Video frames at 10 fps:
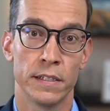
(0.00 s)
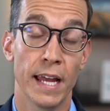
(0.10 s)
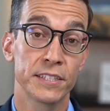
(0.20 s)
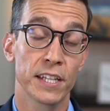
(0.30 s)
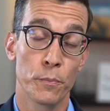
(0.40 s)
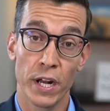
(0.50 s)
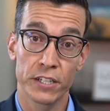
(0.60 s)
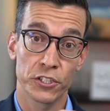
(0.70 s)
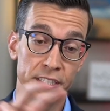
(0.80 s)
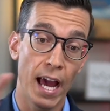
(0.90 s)
Next, I'm gonna
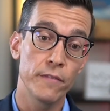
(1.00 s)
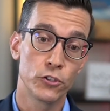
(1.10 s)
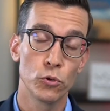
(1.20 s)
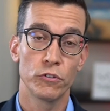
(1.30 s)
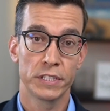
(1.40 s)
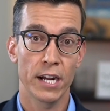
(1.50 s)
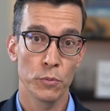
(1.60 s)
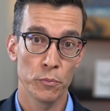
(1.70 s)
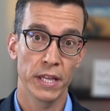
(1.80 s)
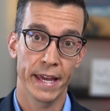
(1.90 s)
actually dive into a
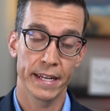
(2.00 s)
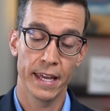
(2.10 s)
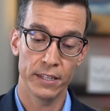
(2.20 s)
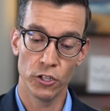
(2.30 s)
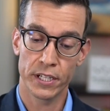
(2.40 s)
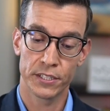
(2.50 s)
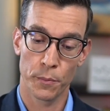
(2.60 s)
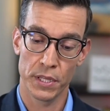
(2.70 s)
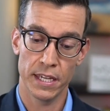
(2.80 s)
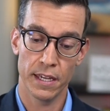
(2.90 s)
retirement plan and look at
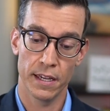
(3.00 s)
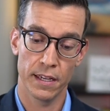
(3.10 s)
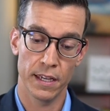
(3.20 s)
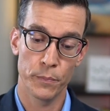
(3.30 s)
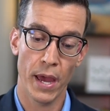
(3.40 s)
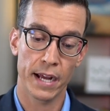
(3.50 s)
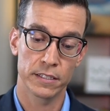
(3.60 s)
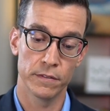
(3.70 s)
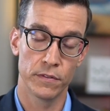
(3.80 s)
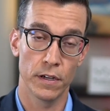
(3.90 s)
some of the
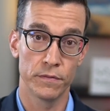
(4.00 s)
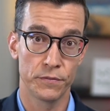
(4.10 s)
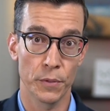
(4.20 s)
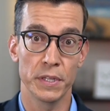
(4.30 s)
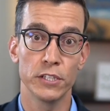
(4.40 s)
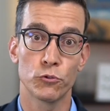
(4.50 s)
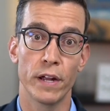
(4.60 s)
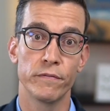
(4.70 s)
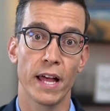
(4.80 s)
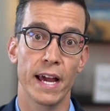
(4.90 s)
impact of some of these
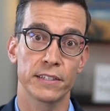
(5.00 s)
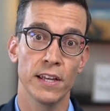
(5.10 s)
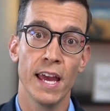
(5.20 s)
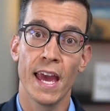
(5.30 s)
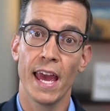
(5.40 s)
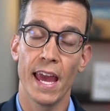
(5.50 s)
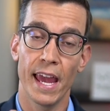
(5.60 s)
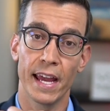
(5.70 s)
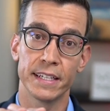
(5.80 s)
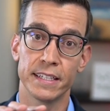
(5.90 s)
red flags.
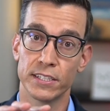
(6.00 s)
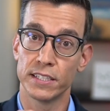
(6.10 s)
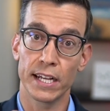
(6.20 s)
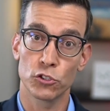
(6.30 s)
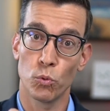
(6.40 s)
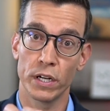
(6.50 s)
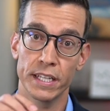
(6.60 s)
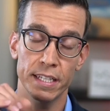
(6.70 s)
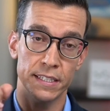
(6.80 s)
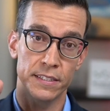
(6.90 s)
And this next one
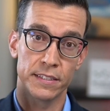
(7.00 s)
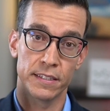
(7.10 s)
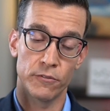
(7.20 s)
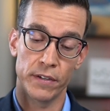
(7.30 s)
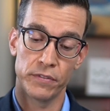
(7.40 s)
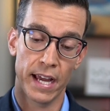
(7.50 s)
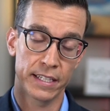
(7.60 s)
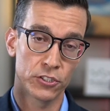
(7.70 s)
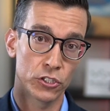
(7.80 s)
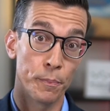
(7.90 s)
is, the red
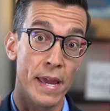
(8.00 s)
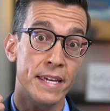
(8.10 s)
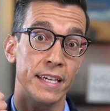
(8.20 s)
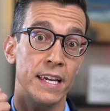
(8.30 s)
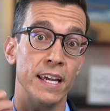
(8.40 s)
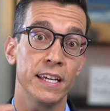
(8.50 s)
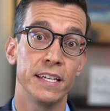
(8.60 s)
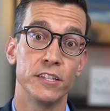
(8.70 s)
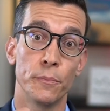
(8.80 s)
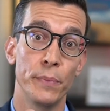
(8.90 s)
flag is just making
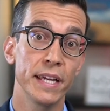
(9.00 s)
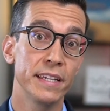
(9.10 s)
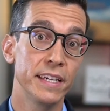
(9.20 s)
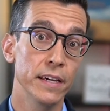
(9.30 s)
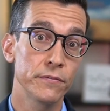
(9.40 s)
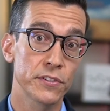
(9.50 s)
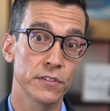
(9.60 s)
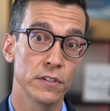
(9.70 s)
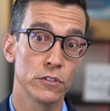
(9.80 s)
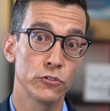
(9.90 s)
either big
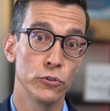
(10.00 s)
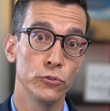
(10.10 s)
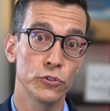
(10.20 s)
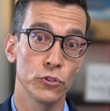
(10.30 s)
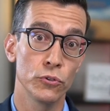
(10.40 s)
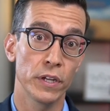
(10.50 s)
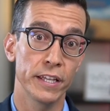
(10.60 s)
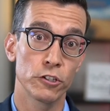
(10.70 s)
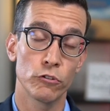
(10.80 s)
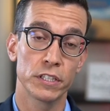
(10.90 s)
gifts too soon
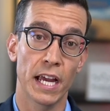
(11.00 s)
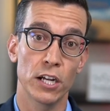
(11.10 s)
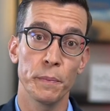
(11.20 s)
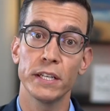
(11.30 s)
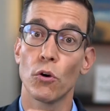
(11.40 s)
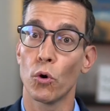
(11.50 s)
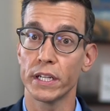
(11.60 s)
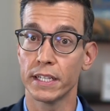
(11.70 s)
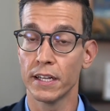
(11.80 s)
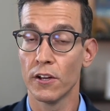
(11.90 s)
in your retirement or